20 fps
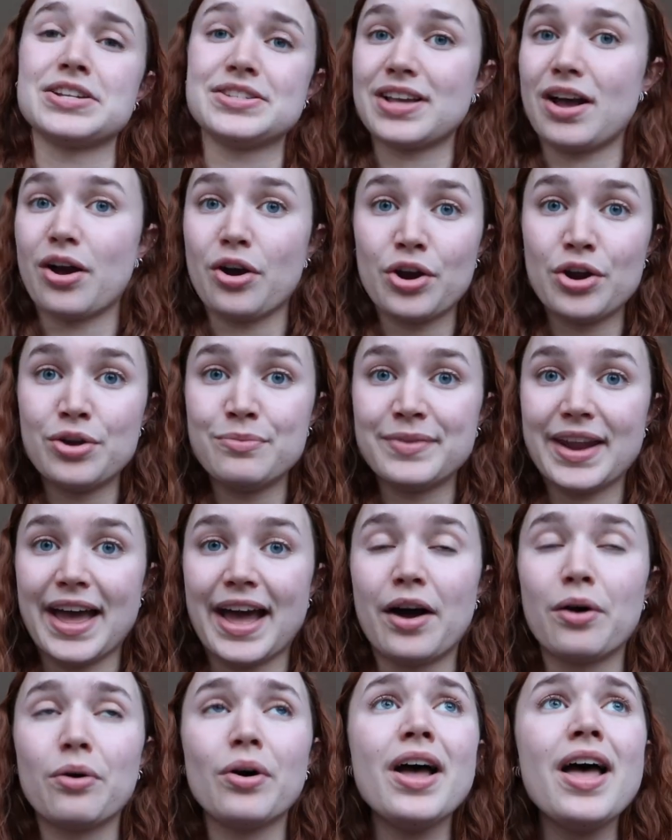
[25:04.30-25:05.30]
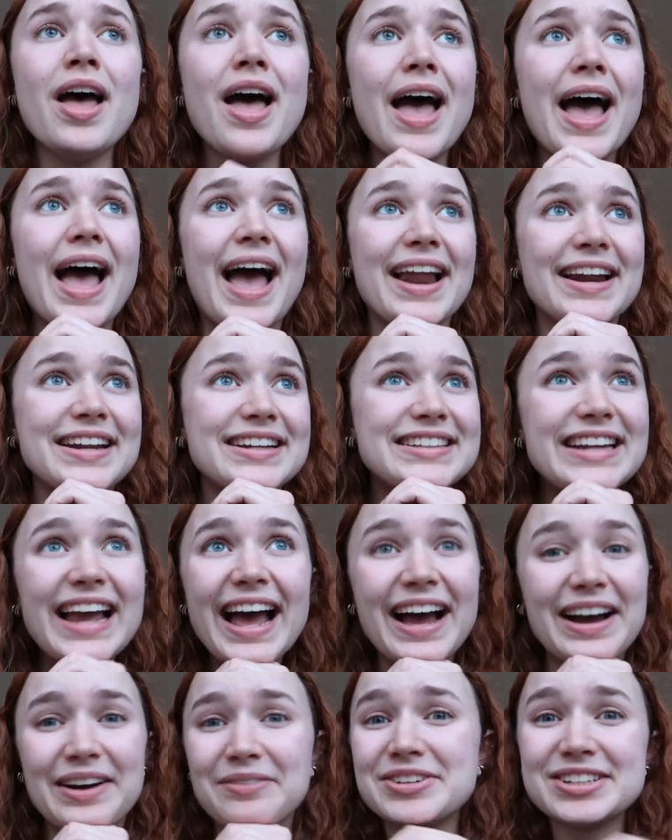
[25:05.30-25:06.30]
I use it at home now. And uh,
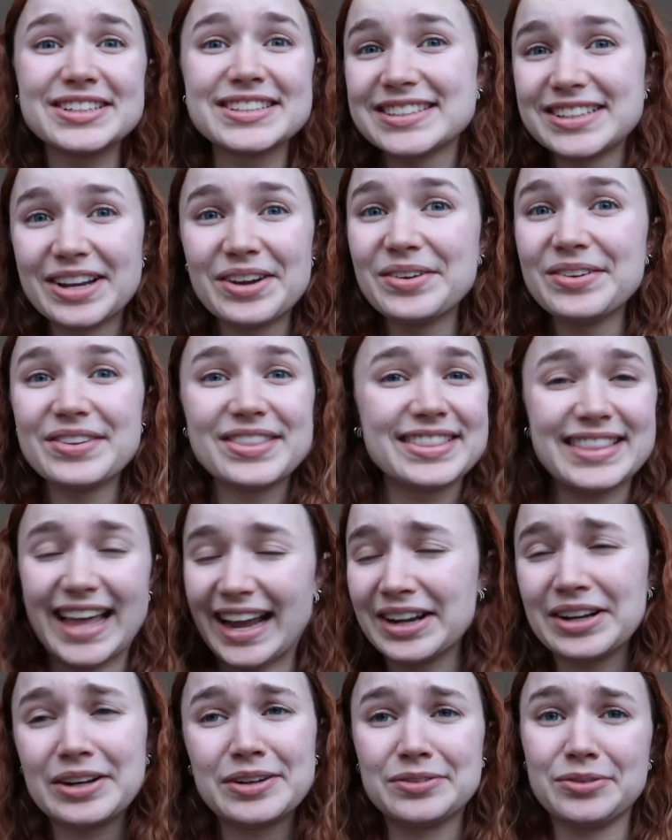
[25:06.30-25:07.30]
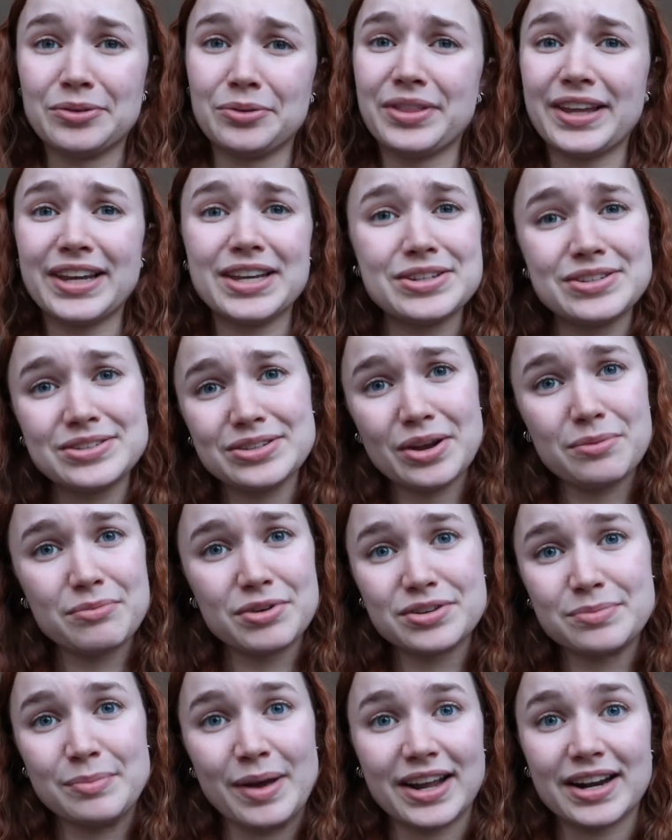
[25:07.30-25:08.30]
yeah, I'm just so thankful. Thank you so
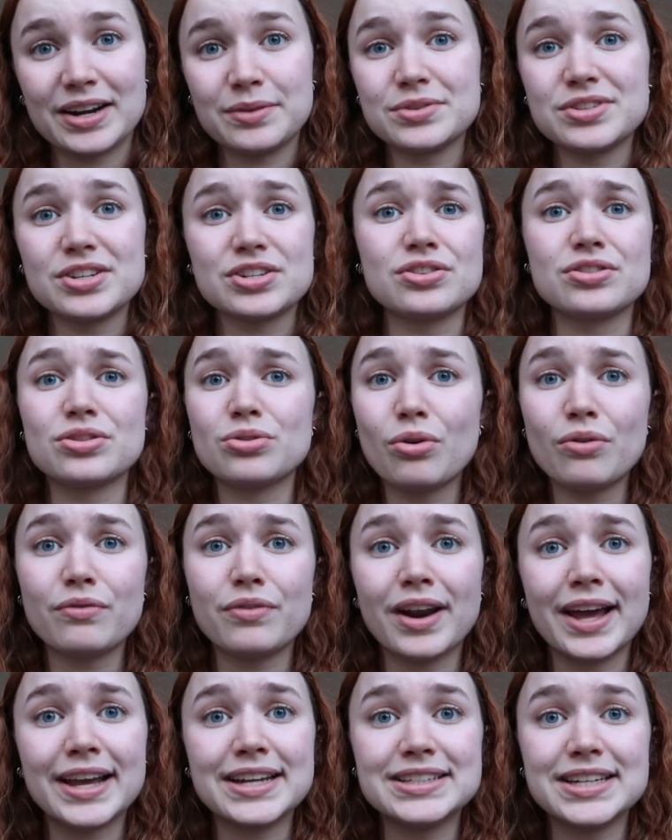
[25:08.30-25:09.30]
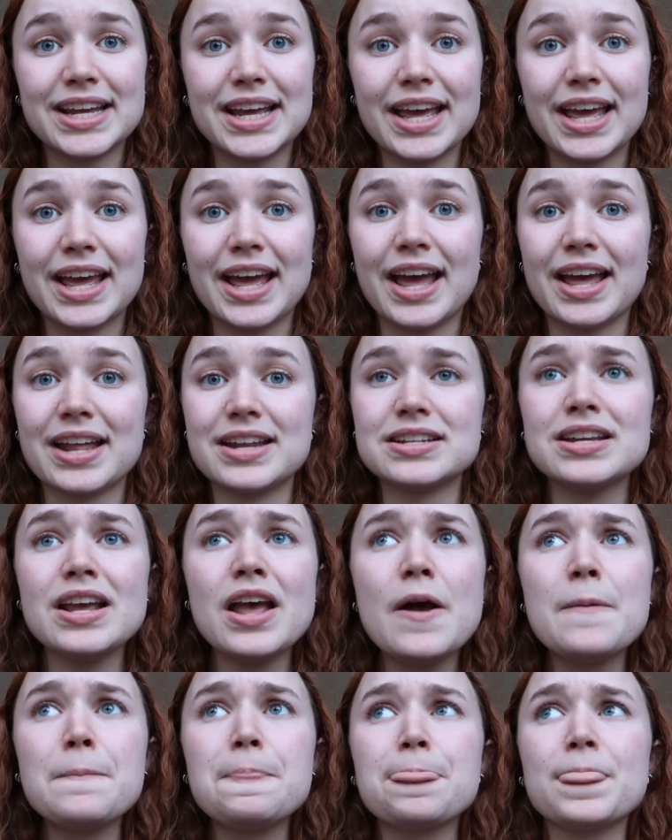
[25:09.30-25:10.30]
much, Megan. It was such a thoughtful idea and
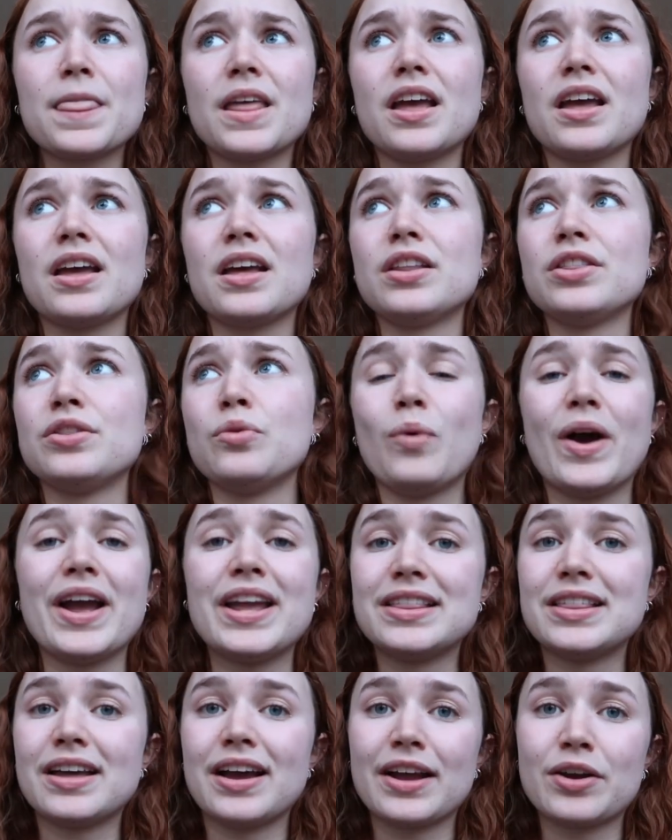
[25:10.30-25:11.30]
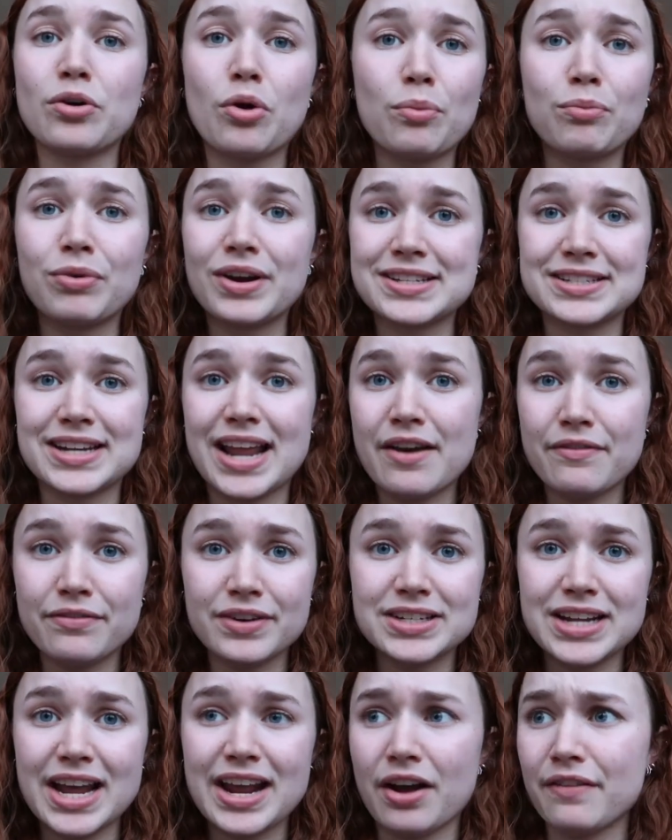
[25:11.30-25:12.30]
the way that I got a present
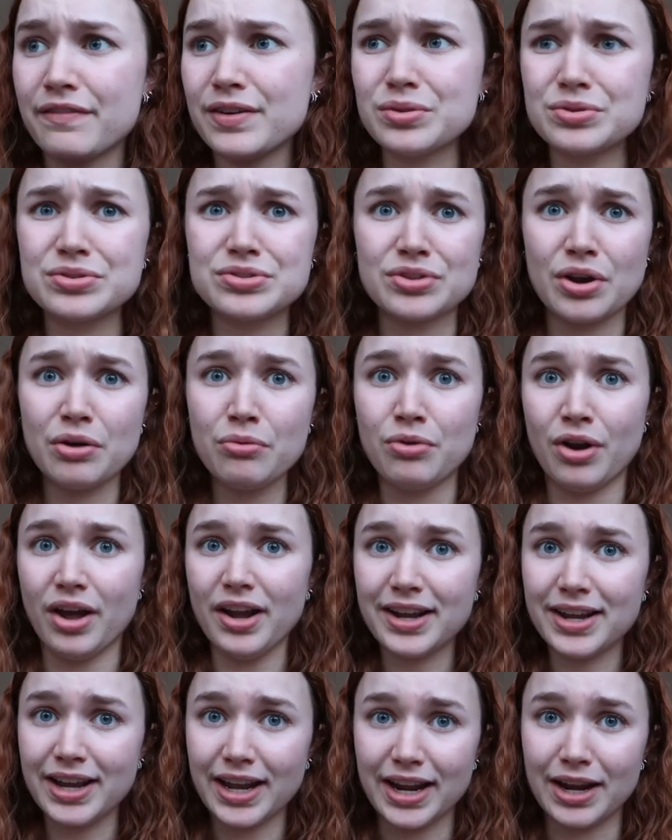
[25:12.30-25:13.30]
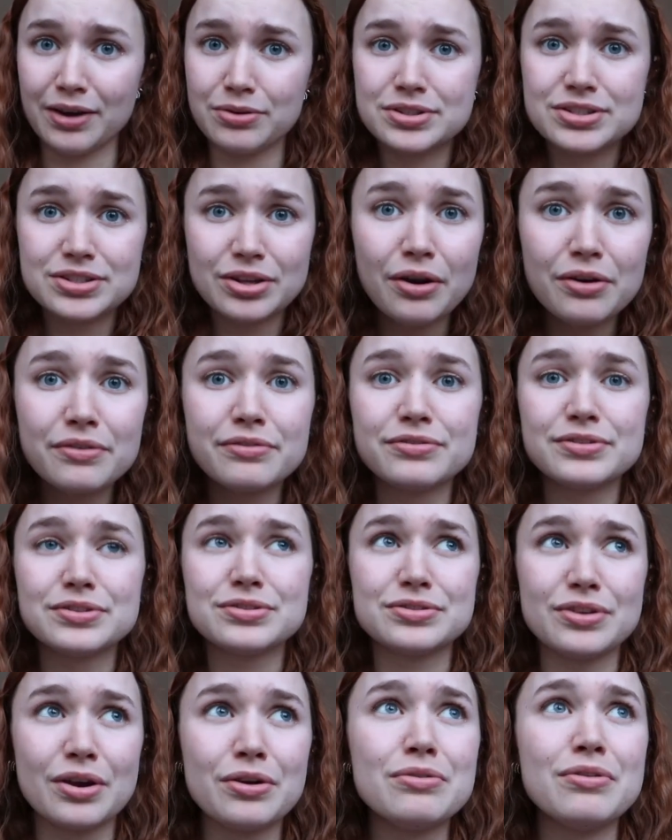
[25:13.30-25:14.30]
every day. I feel so lucky. I'm so,
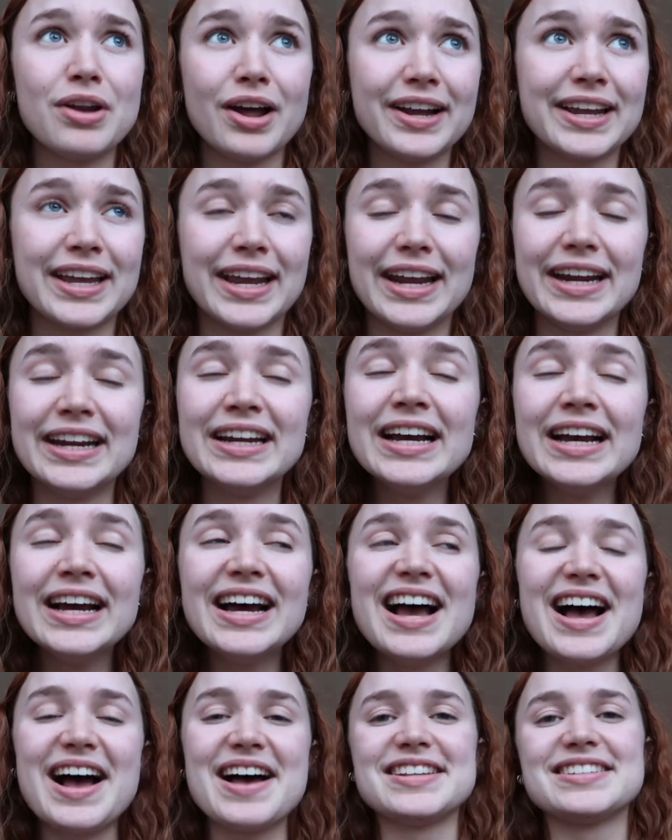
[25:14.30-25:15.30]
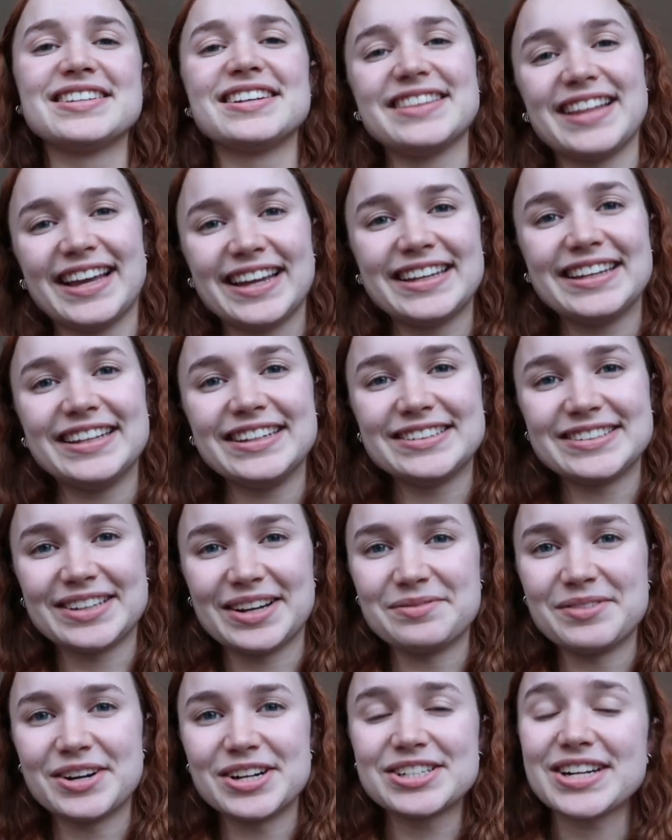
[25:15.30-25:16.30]
so lucky. Uh, so thank you
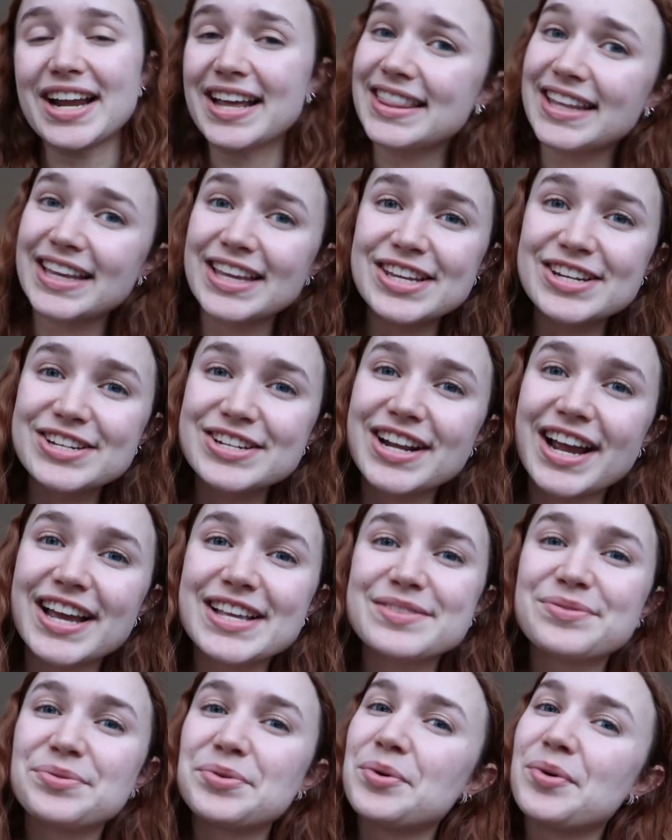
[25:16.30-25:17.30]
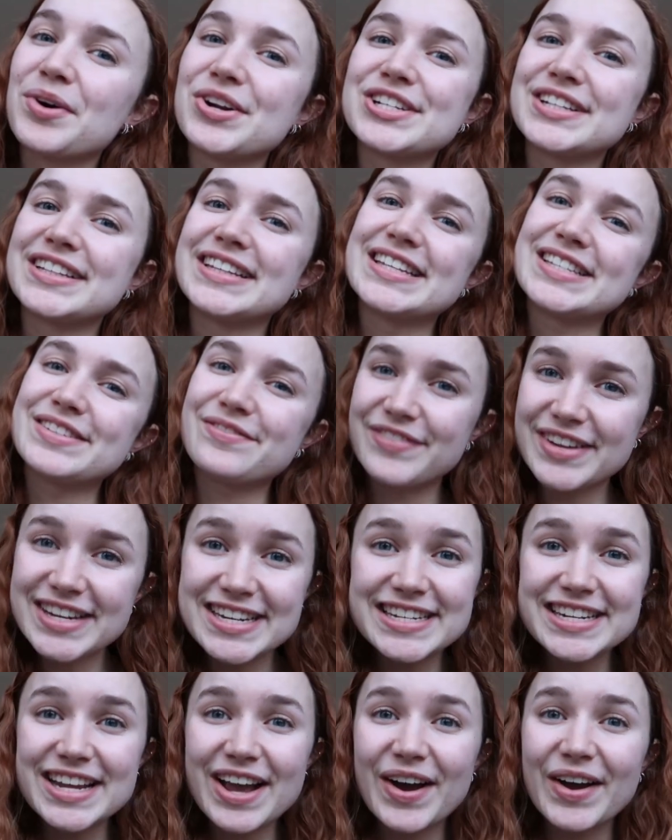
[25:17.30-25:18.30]
so much. And thank you to guys for watching this
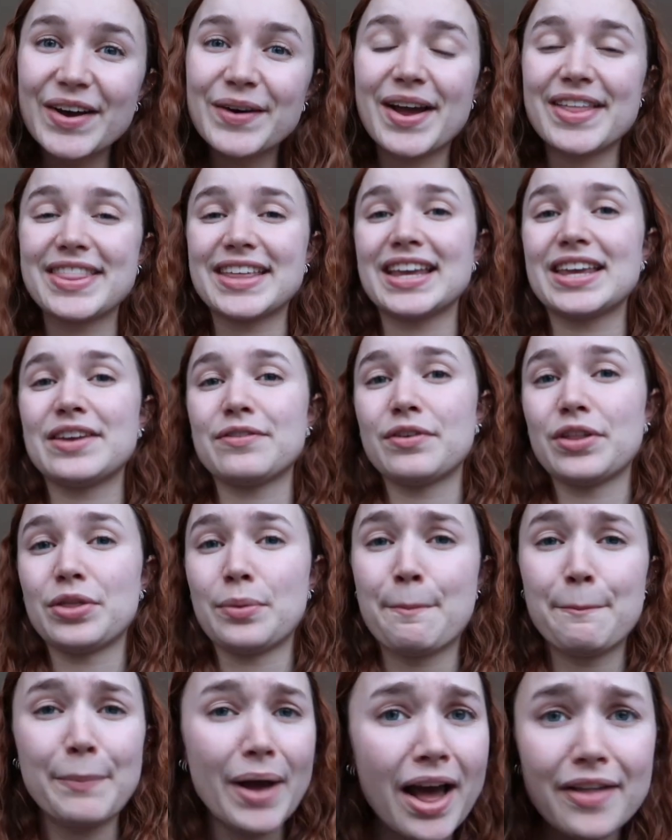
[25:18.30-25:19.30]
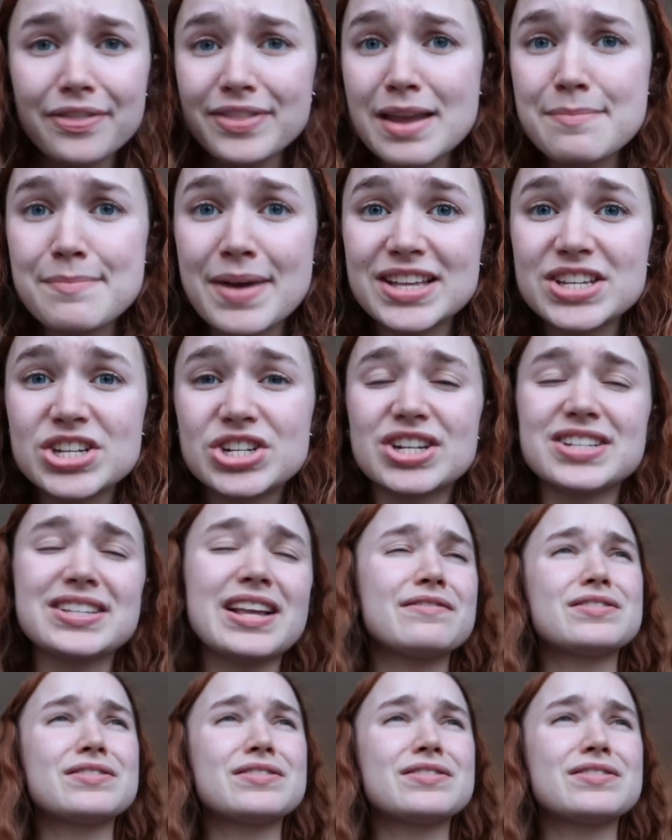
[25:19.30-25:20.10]
video. And thank you for the birthday messages.